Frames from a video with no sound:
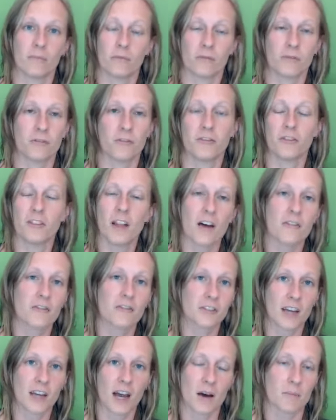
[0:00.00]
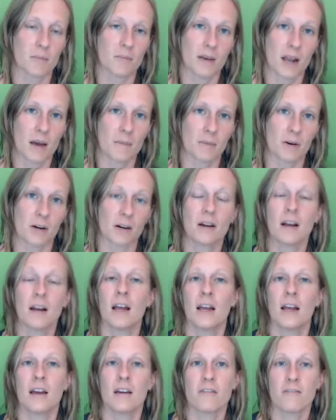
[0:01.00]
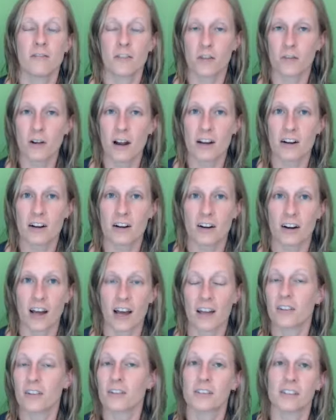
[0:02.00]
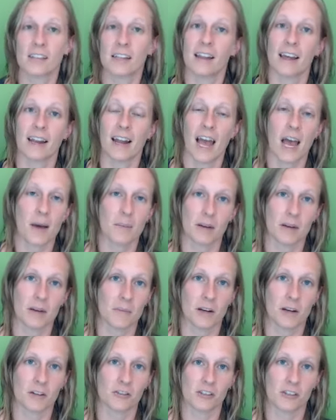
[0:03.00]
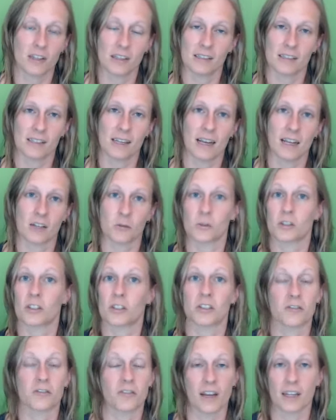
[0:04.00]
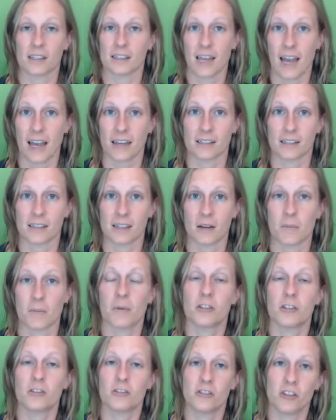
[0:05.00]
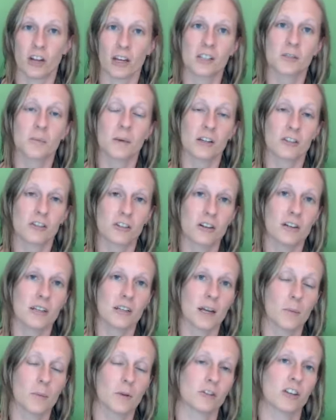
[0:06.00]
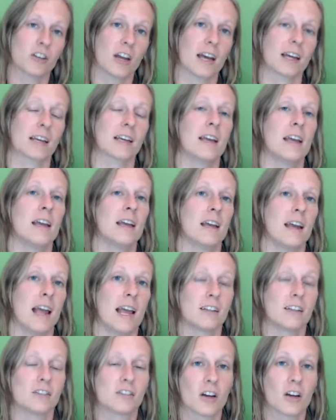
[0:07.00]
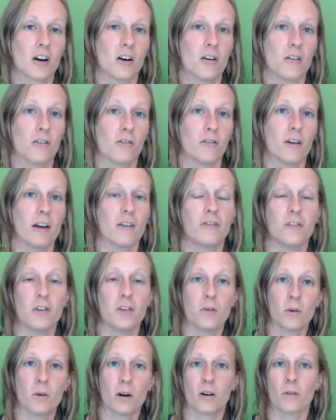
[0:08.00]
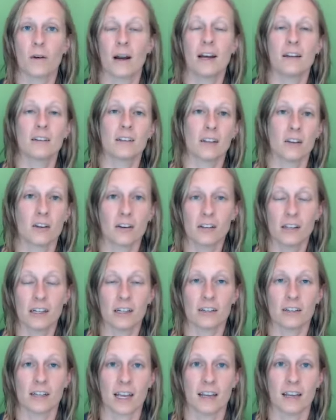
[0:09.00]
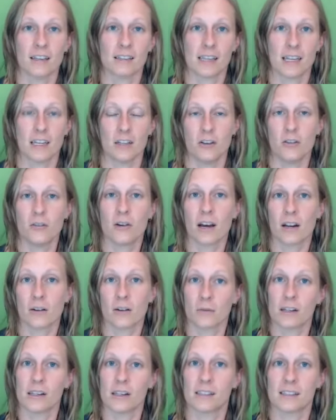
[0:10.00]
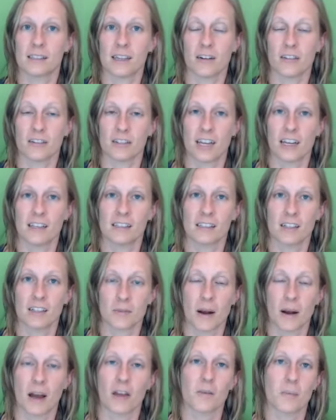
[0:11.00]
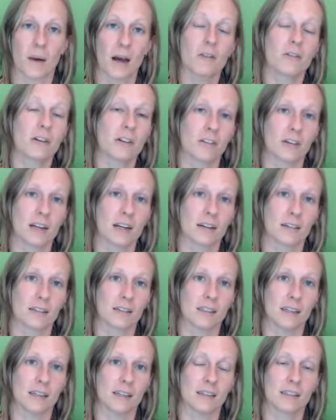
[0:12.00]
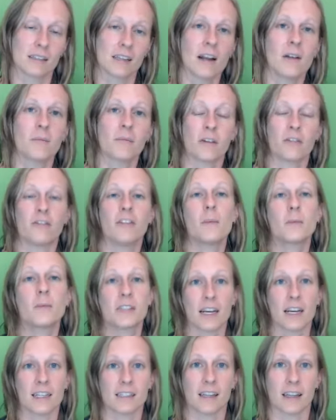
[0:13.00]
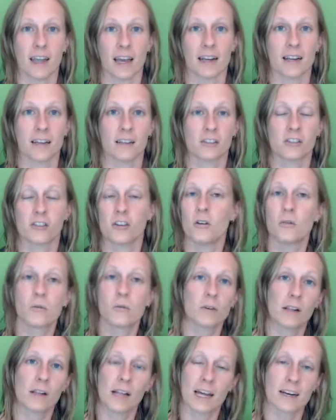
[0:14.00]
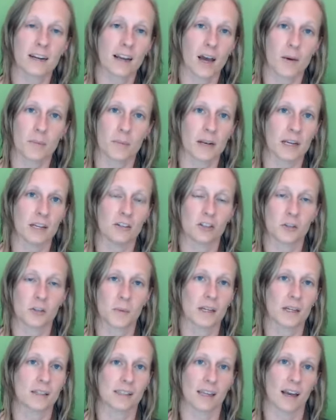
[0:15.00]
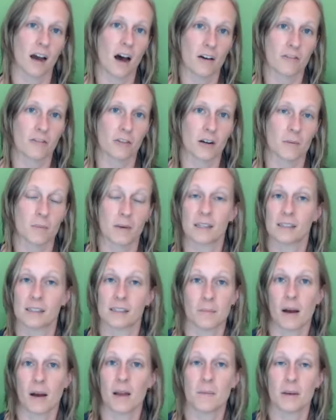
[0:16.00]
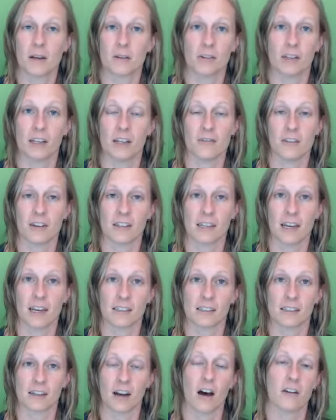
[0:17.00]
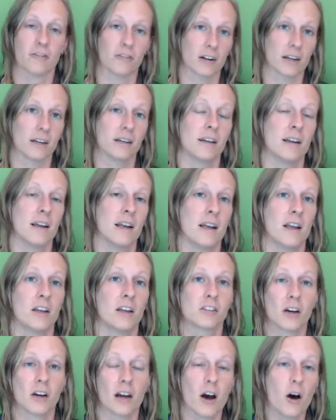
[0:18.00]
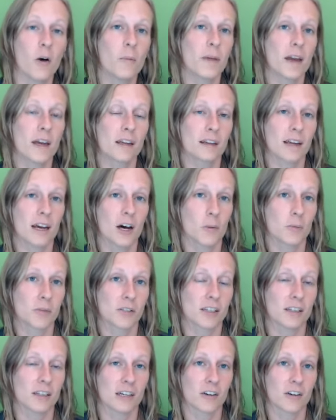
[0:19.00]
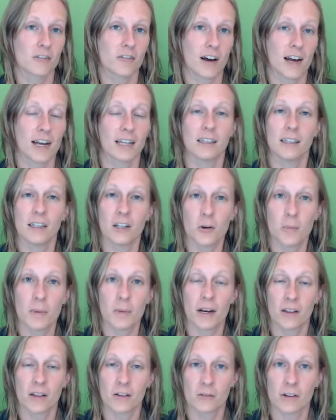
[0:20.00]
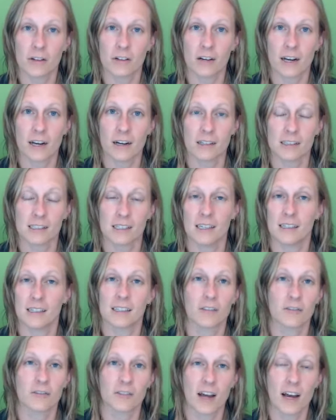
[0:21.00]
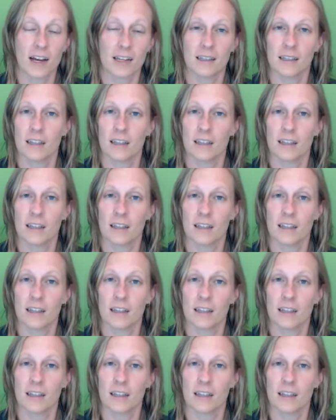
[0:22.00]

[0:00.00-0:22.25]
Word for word: fluffed up number. For the record, I don't see that happening much these days, which is fantastic. But just make sure you double check. And so, if you were around in the earlier days and you got a really sour taste in your mouth about rental guarantees, the flip side to that is don't rule out a company just because they offer it, because it might be a really fantastic offering. So, I hope that helps clarify a little bit on the rental guarantees. If not,